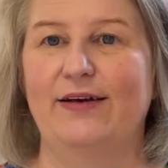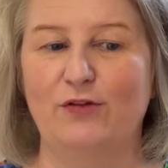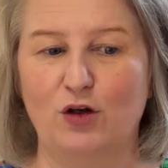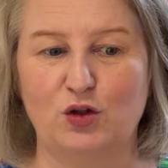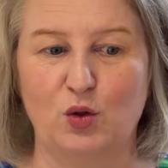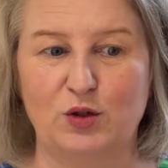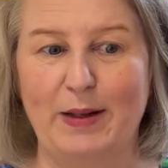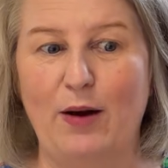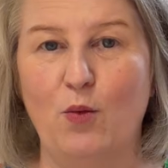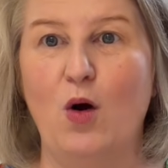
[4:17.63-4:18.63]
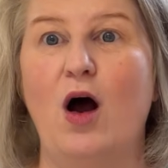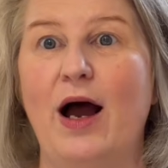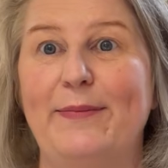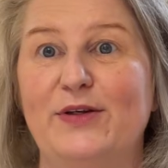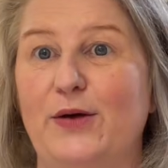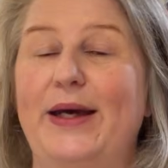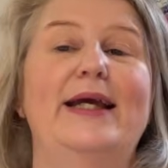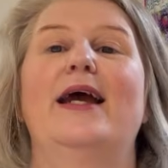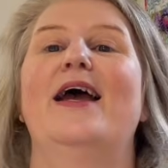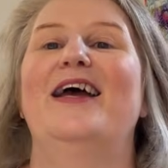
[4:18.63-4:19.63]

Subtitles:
I've not talked about what I'm doing.